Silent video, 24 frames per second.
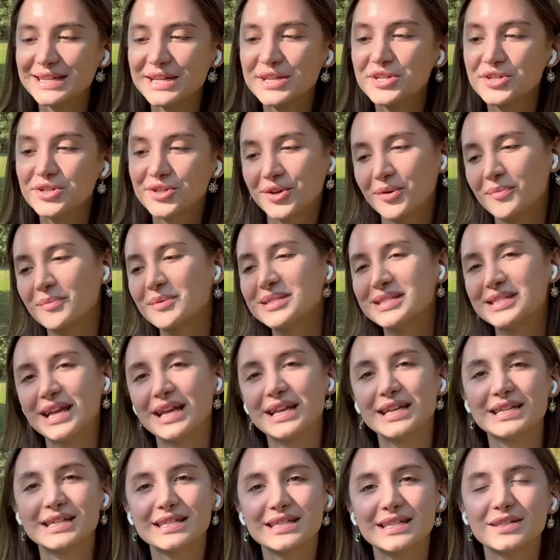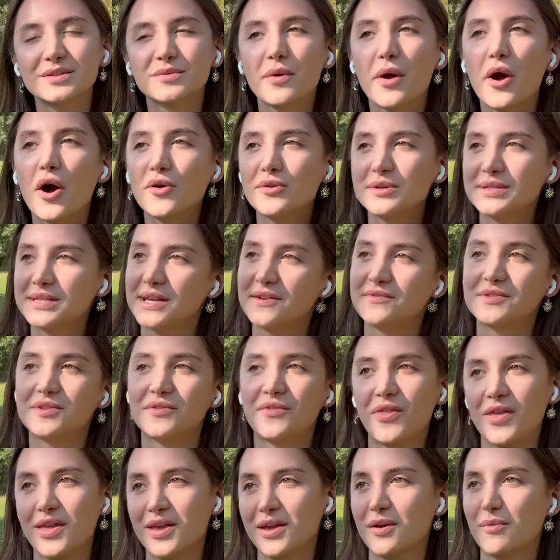in German sentences we always have to
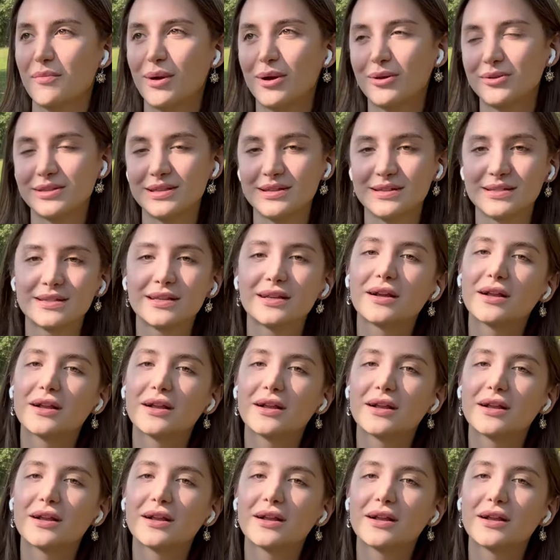think about this